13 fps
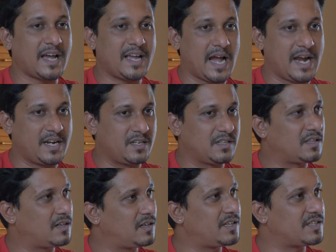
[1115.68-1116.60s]
I had in
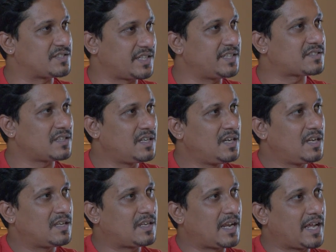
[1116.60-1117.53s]
the earlier seats.
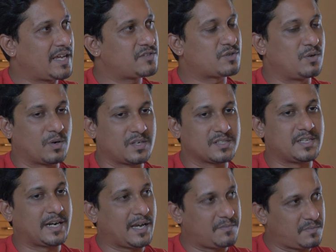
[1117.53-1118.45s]
That I used to notice
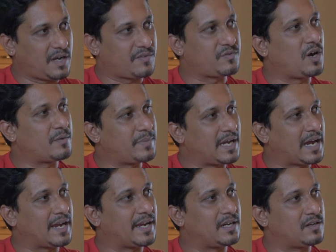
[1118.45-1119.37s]
that I've gone
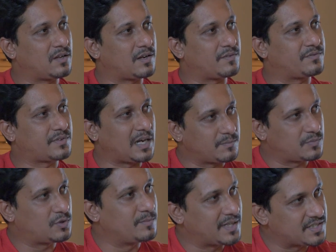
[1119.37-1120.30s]
behind or I've
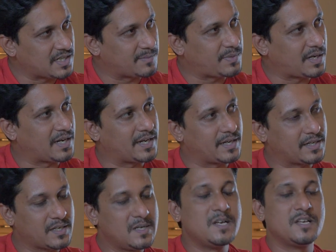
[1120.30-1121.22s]
come too much up ahead.